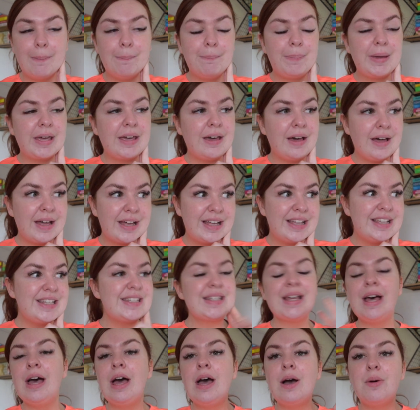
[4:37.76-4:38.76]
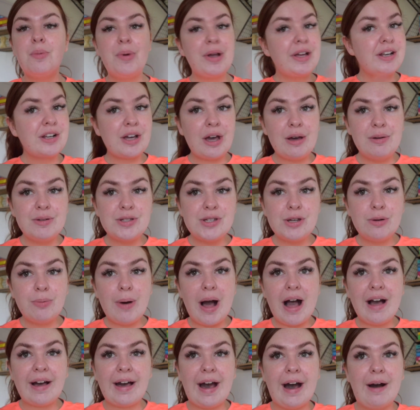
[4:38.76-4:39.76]
because we're going to go and do a
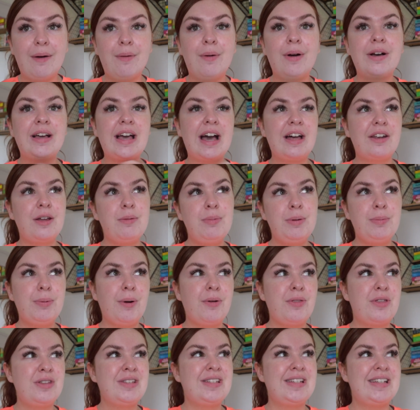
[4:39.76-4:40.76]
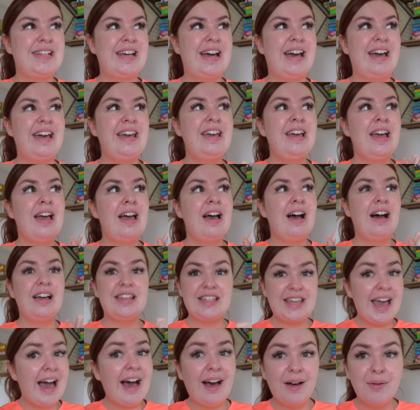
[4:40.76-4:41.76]
workout. Can I be bothered today?
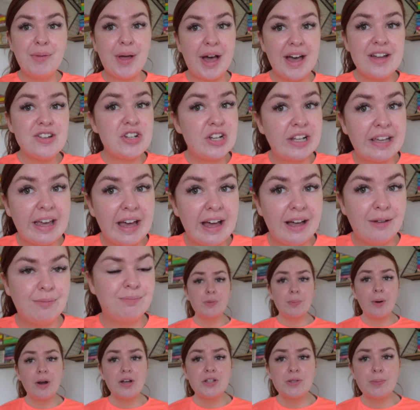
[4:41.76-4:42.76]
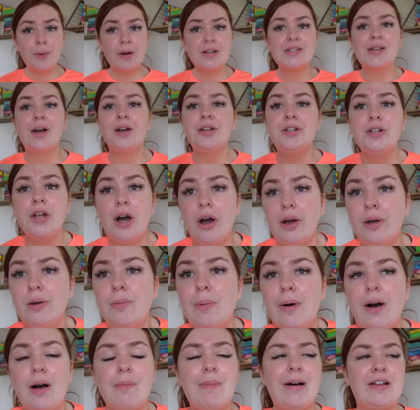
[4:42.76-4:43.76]
Yeah, I actually can. Surprise, surprise, I know,
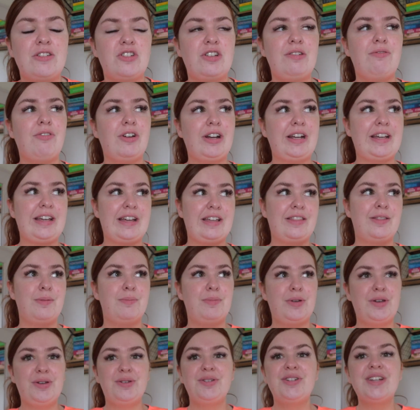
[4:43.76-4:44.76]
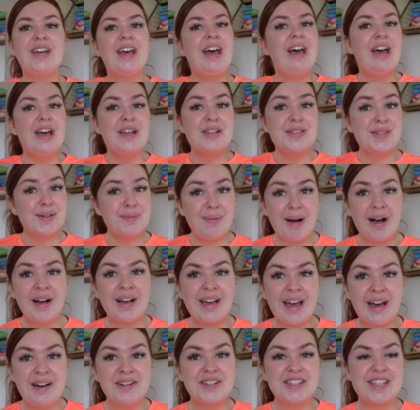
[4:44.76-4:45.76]
but I'm actually really in the mood to
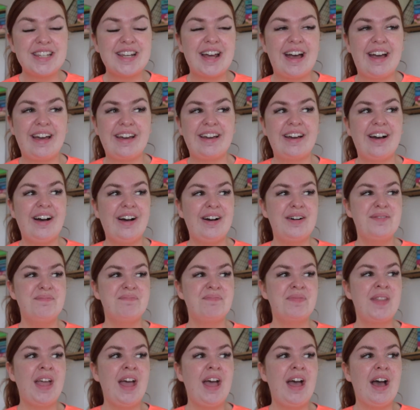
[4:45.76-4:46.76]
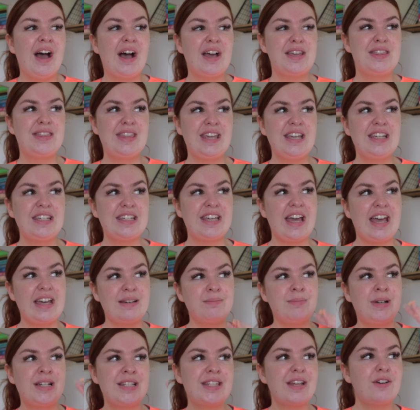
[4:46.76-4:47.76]
work out today. I think
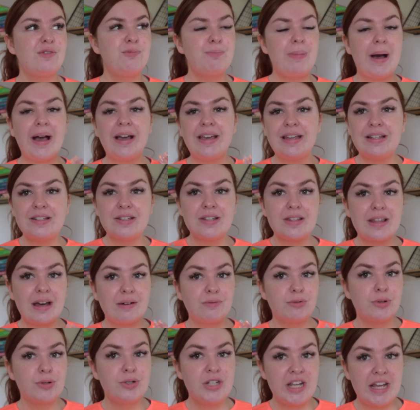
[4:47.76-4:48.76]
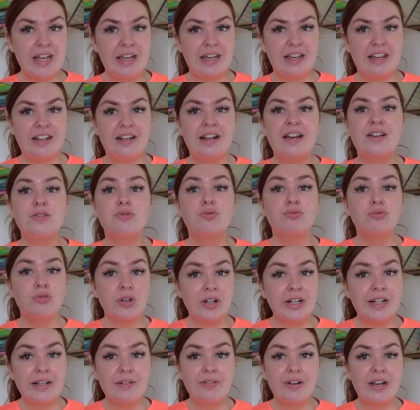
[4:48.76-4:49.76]
getting myself back into that routine has
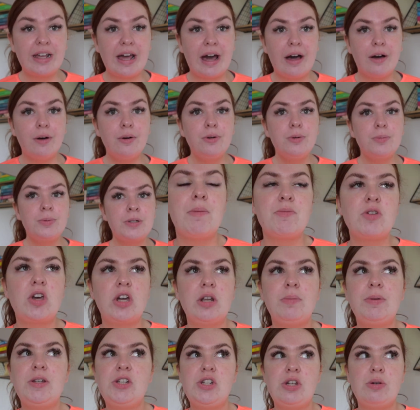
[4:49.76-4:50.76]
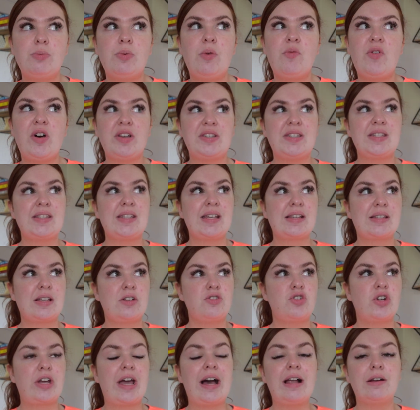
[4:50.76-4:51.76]
really, really helped. I'm going to be doing
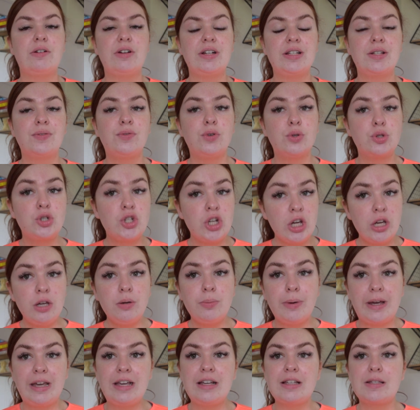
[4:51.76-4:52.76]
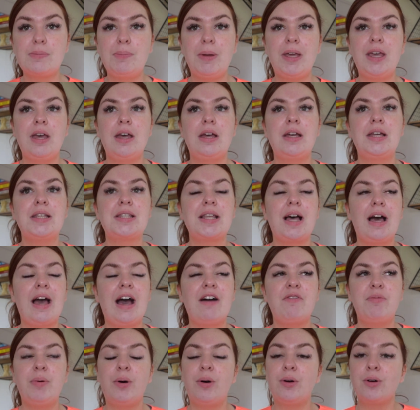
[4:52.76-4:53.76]
1,600 calories for 2 weeks because I
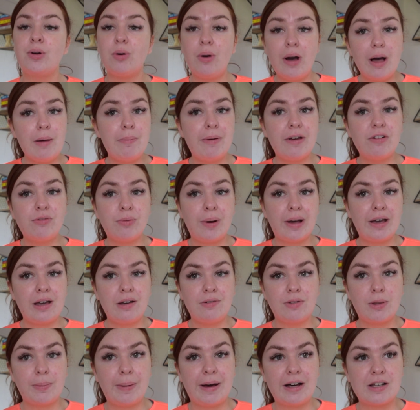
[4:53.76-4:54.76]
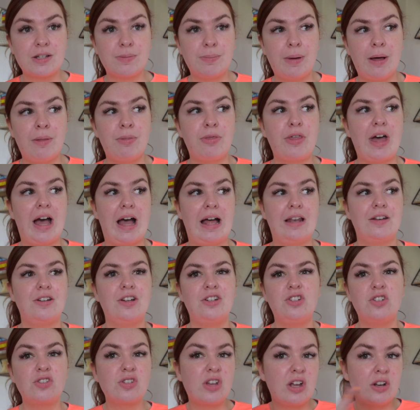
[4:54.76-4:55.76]
have put on quite a bit of weight over the past month and
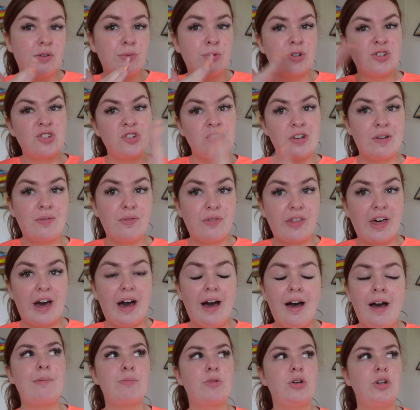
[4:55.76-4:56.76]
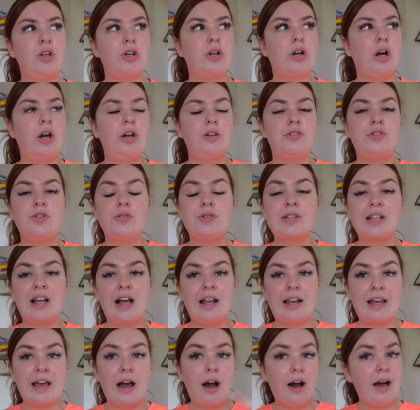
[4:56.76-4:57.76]
I just kind of want to shift that. I'm going to go to
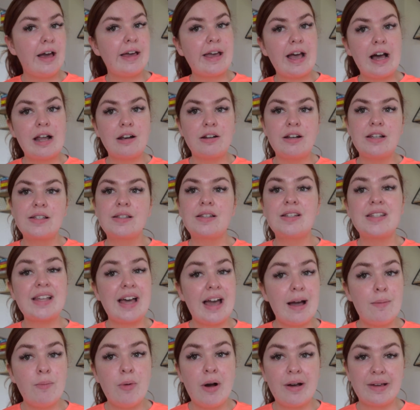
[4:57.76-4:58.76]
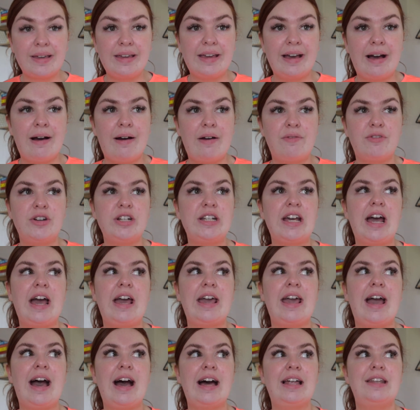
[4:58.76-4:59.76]
slightly higher calories because I am working out every
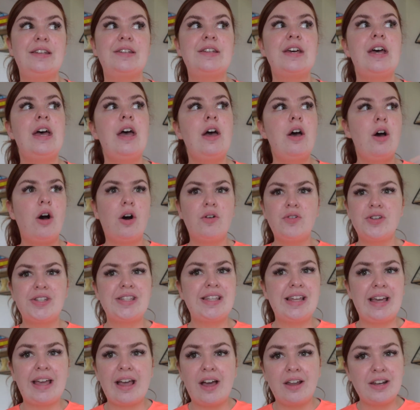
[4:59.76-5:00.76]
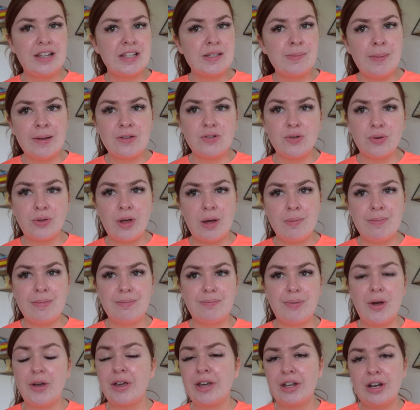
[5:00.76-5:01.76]
day and obviously I need to make sure that I'm
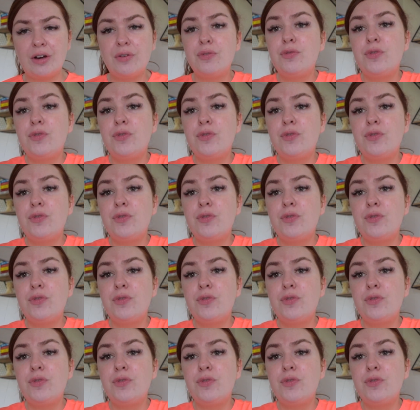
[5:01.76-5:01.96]
putting enough